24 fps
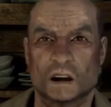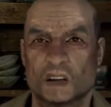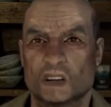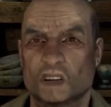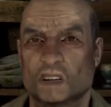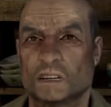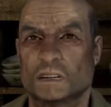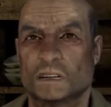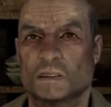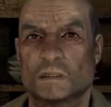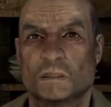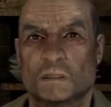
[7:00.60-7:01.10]
I
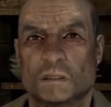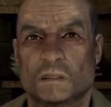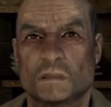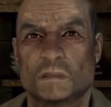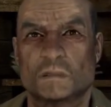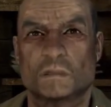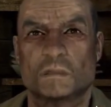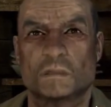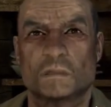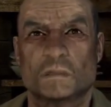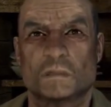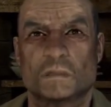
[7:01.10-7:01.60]
was so
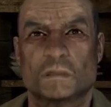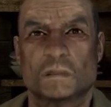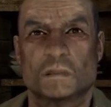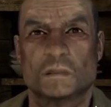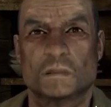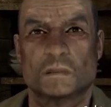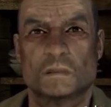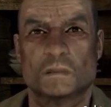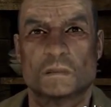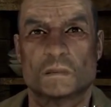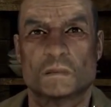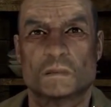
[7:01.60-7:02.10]

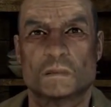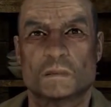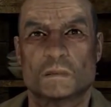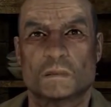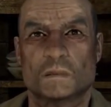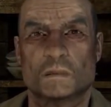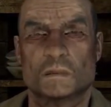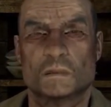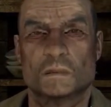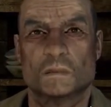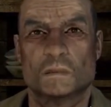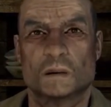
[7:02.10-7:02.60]
fast.
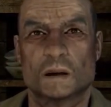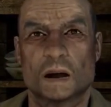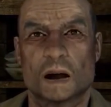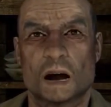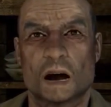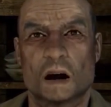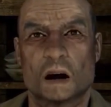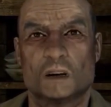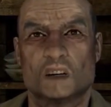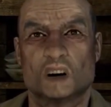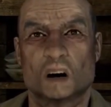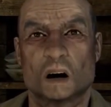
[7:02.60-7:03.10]
What
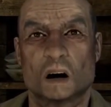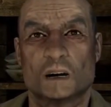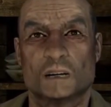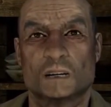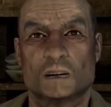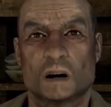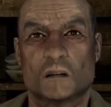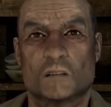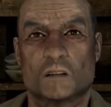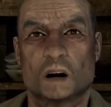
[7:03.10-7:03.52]
about my we'll pay?